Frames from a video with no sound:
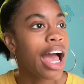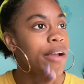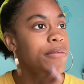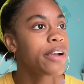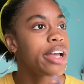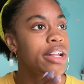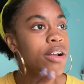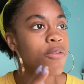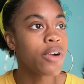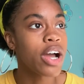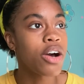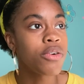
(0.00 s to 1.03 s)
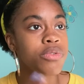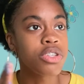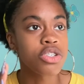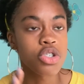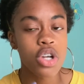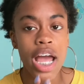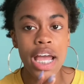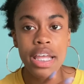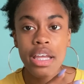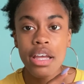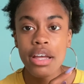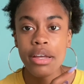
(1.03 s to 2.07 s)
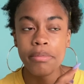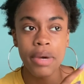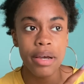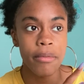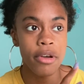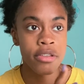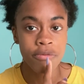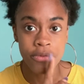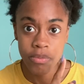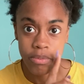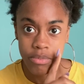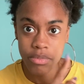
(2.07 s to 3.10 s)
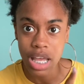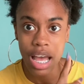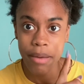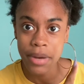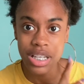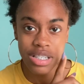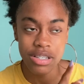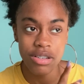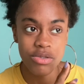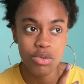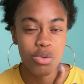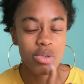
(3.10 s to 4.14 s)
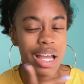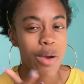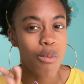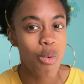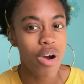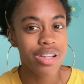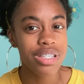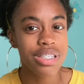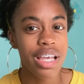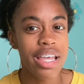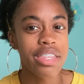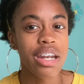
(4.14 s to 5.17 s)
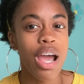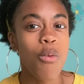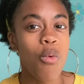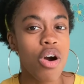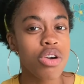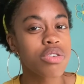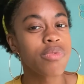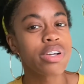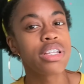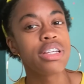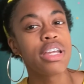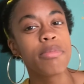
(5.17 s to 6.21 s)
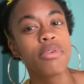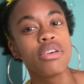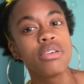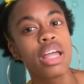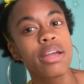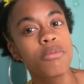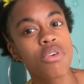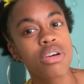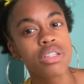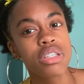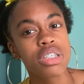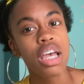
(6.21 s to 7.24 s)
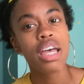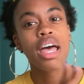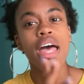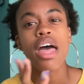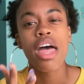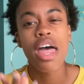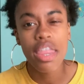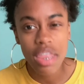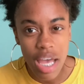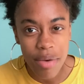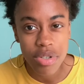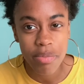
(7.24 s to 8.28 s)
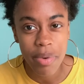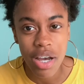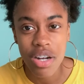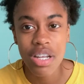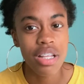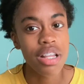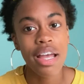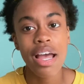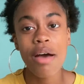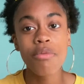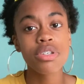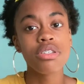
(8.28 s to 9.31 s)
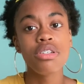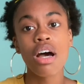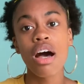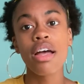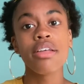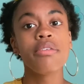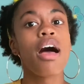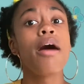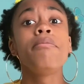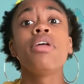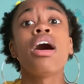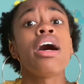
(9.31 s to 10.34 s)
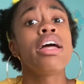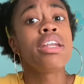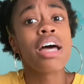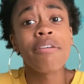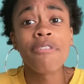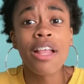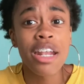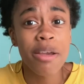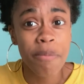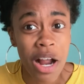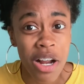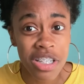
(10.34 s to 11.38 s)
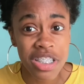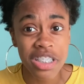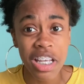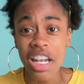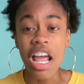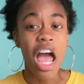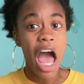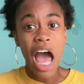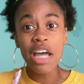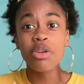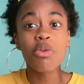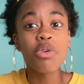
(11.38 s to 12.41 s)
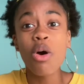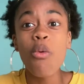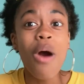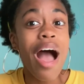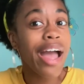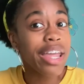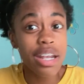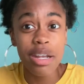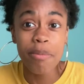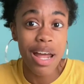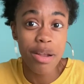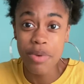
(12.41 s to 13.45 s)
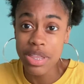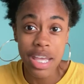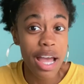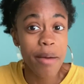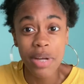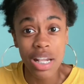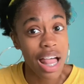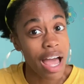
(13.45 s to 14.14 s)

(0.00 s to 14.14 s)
I ran around the track at my sister's school like once, and then I walked around the neighborhood like once, and that was about it. Like I'm not an athletic person. I don't know why anybody would think I'm an